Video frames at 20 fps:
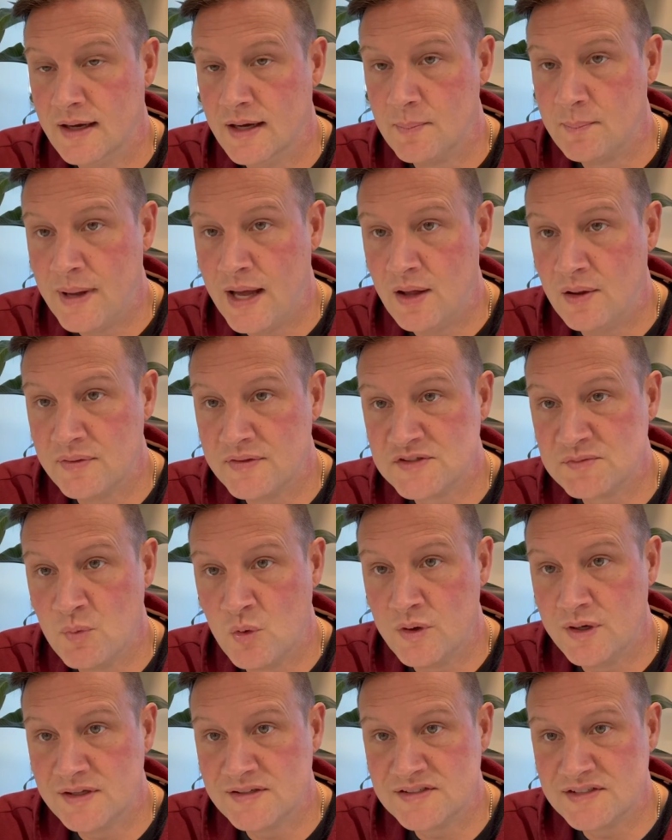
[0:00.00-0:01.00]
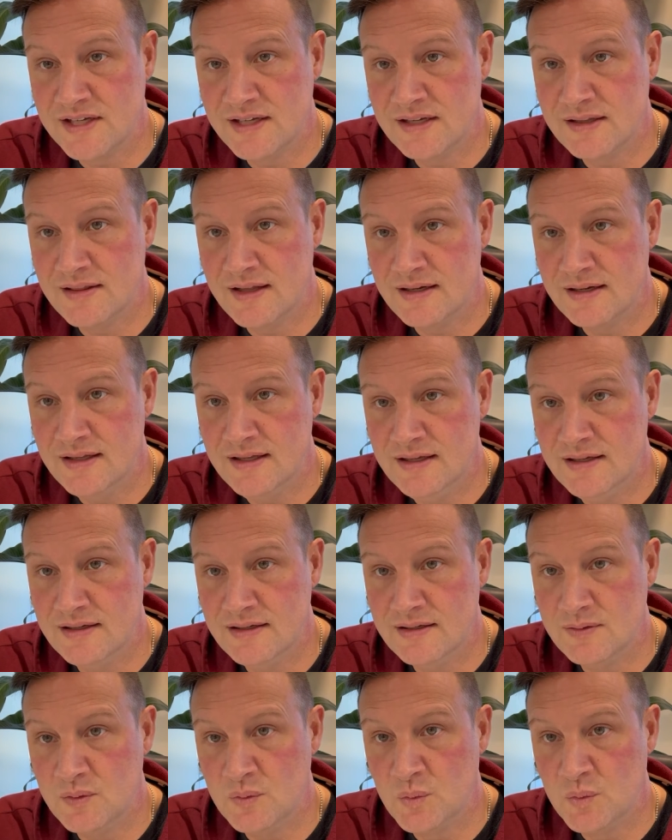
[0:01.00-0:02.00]
Powell this morning stated that
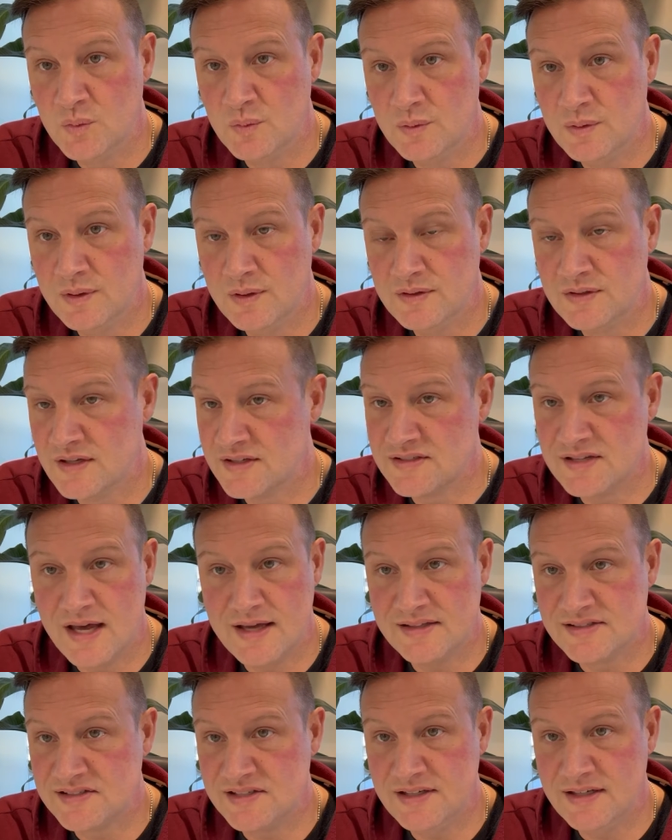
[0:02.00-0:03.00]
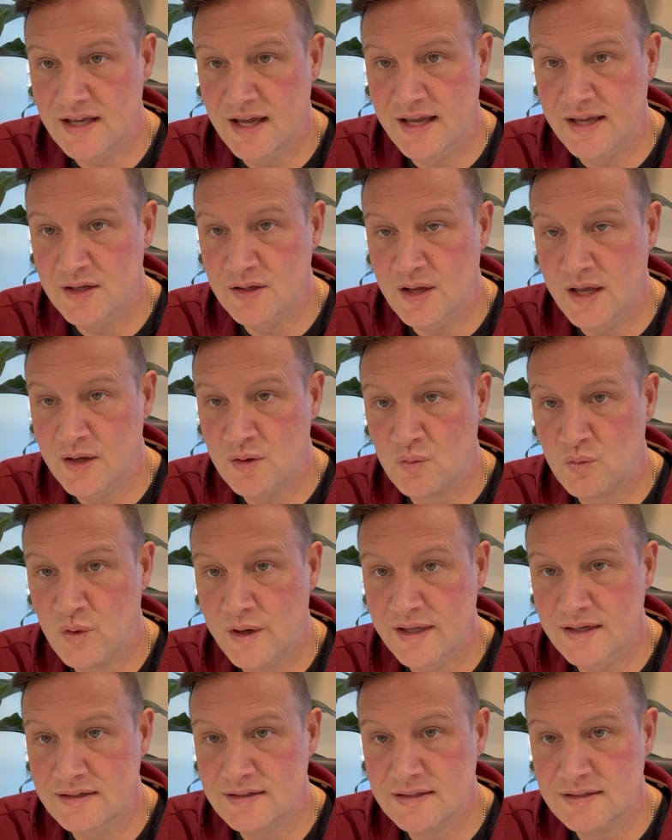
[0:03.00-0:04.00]
he does not see a
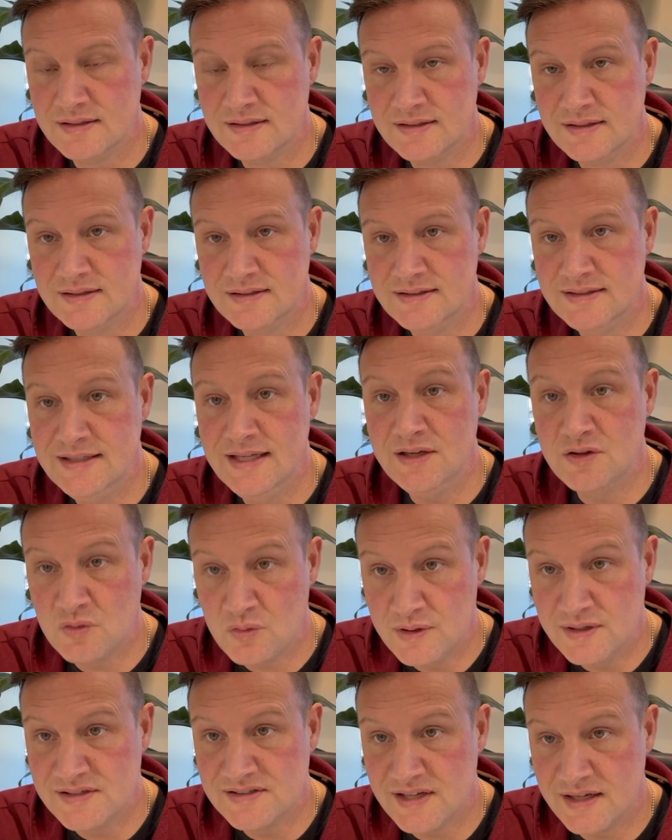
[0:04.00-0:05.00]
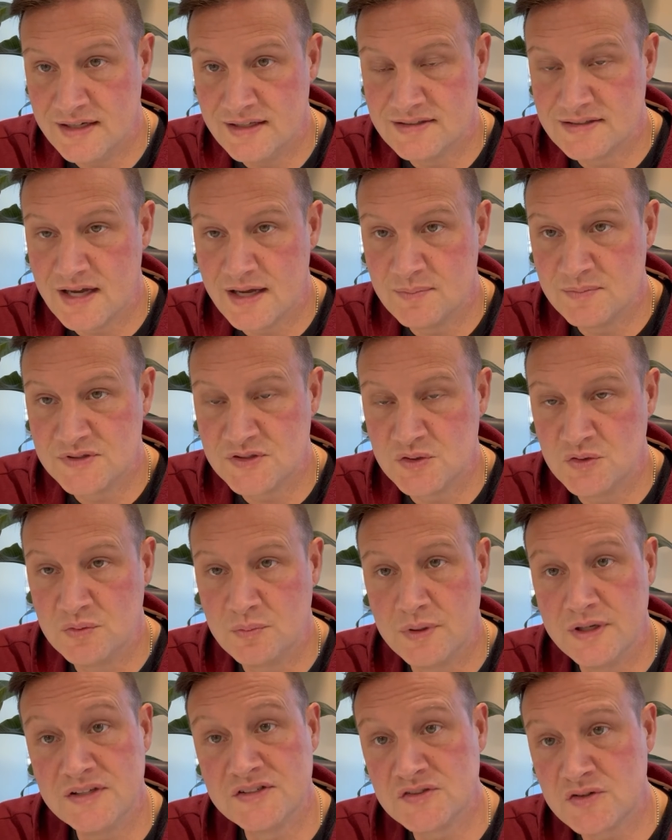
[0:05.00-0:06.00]
rate decrease anytime soon,
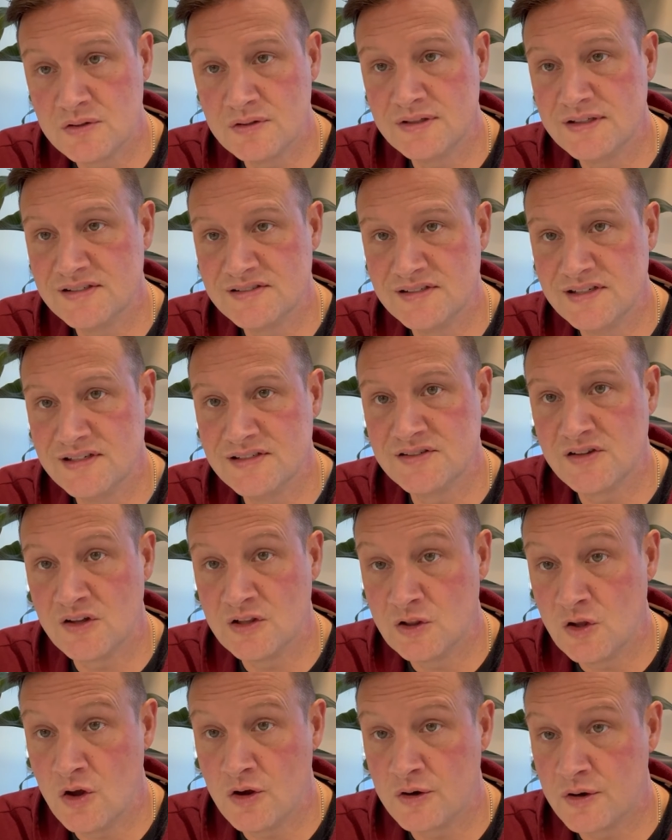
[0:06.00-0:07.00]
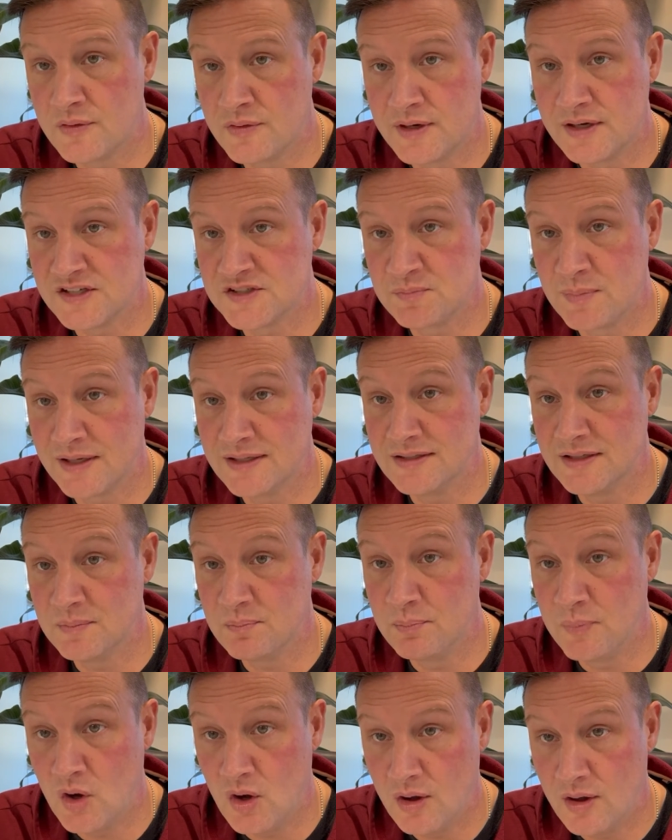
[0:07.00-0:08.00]
but he certainly sees a longer than
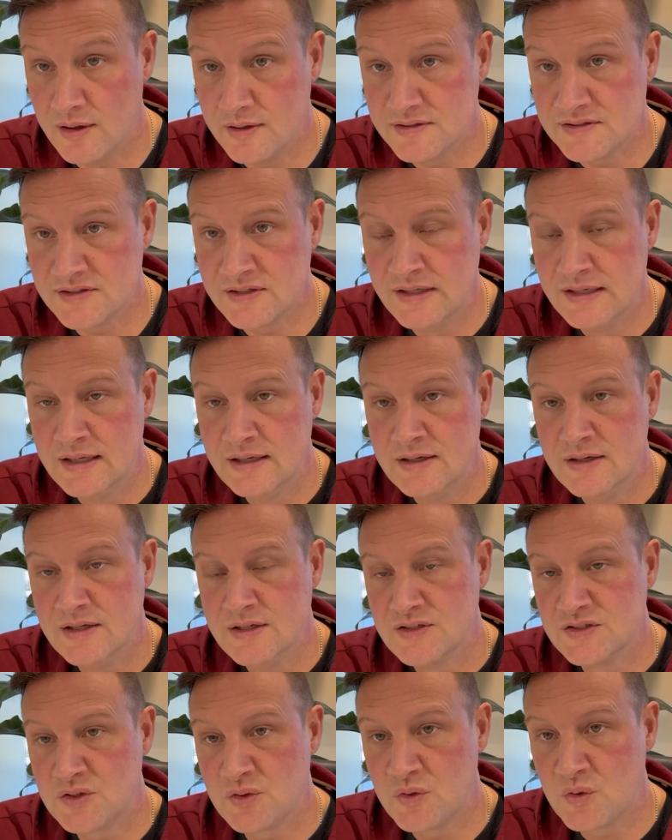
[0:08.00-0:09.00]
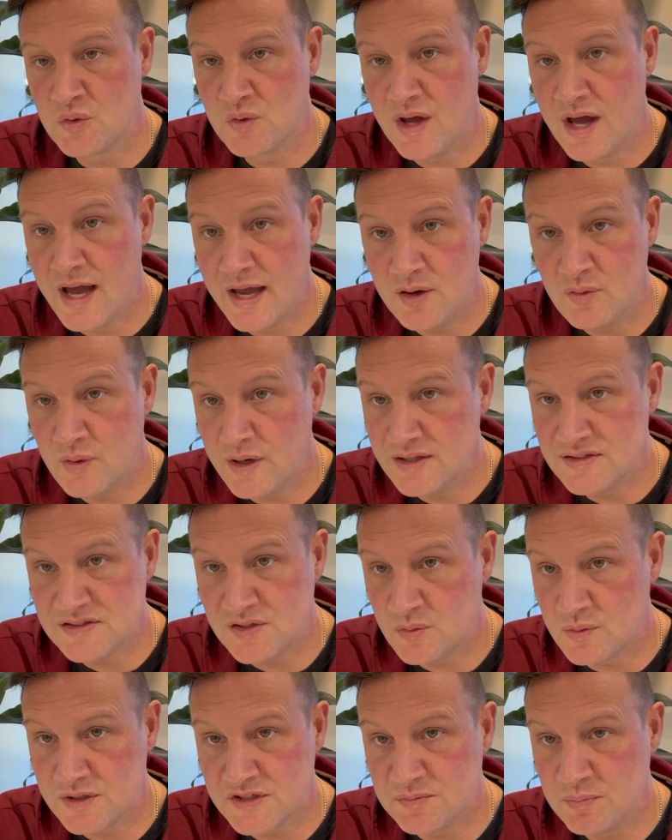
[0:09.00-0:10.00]
expected pause. So the high rates
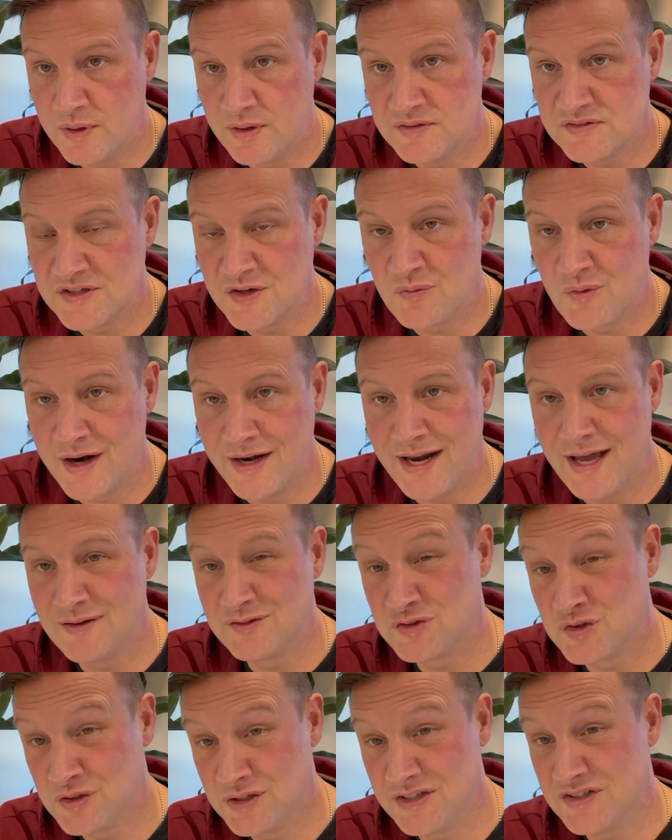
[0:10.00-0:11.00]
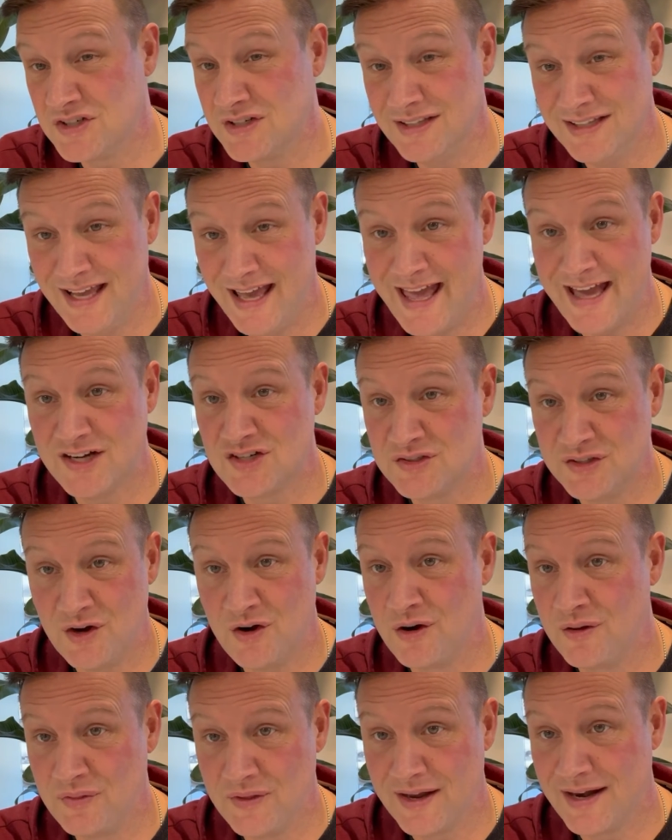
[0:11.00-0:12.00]
that we're experiencing right now traditionally actually
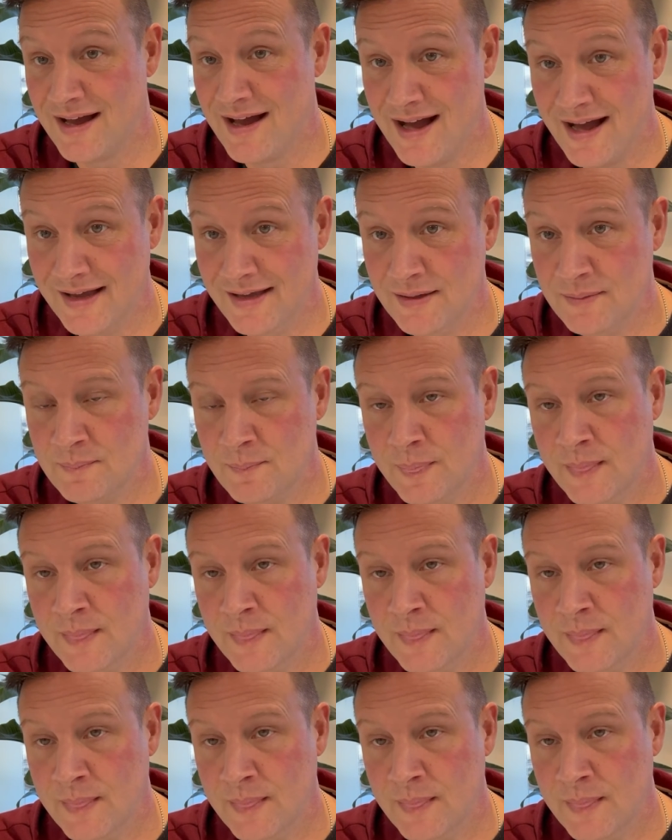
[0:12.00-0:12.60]
aren't that high.